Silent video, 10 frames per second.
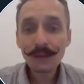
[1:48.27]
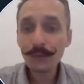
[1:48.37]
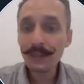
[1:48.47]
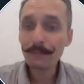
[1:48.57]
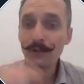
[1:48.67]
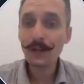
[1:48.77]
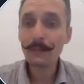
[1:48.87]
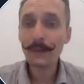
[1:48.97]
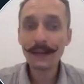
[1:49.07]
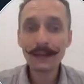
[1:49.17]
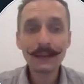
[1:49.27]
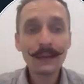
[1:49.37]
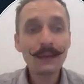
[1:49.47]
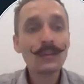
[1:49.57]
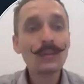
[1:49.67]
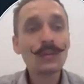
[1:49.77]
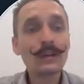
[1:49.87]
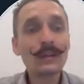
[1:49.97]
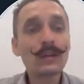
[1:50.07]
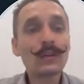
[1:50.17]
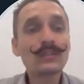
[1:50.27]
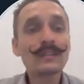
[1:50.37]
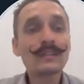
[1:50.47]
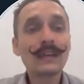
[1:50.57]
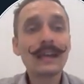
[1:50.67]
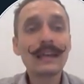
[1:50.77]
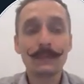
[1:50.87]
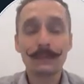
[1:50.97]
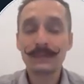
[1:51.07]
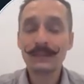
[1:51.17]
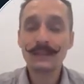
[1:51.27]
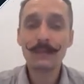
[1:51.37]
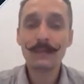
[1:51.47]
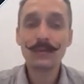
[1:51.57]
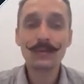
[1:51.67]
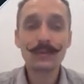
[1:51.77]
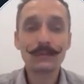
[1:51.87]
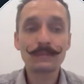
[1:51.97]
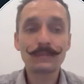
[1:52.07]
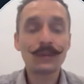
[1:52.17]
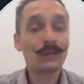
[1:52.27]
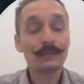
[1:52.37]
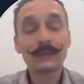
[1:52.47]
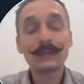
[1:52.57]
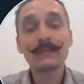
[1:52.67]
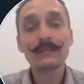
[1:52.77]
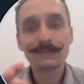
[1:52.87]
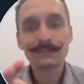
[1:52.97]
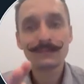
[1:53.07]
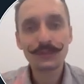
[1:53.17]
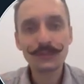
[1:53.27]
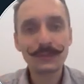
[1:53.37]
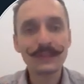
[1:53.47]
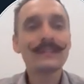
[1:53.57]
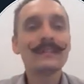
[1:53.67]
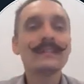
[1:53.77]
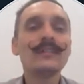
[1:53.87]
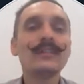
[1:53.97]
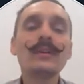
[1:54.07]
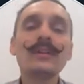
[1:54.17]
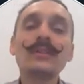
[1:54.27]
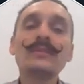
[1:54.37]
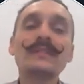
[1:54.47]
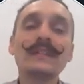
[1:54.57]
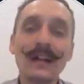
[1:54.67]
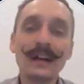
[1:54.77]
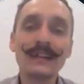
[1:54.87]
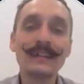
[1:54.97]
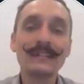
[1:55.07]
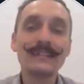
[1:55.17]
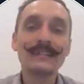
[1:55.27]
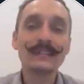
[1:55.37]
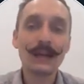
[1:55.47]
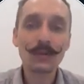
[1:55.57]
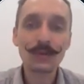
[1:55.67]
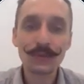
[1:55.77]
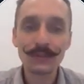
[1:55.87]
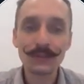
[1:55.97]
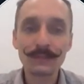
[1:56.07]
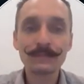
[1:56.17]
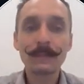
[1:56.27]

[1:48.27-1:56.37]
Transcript: When you get brought back, you'll want to go to the sign up in the top corner, you want to go to the login in the top corner.